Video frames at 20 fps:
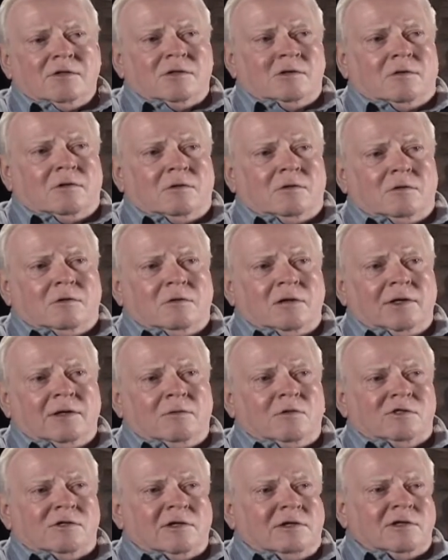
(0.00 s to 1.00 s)
so he
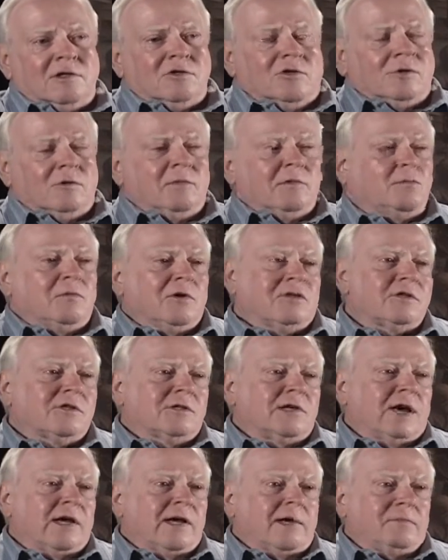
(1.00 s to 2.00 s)
was in a German
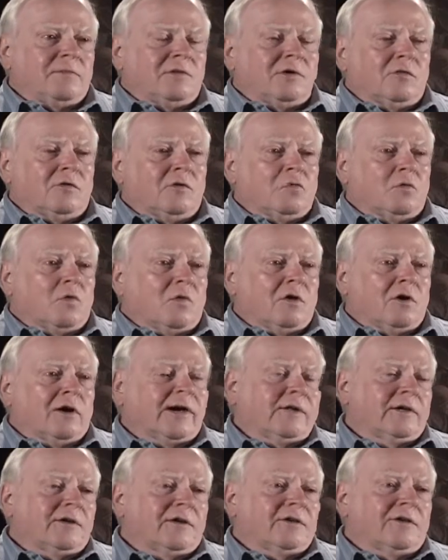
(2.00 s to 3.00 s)
prison camp till the war
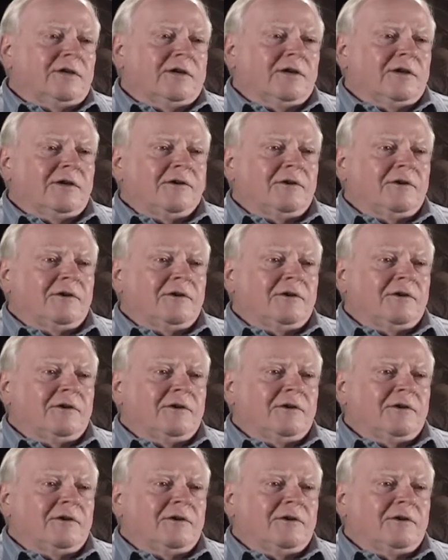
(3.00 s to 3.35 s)
ended.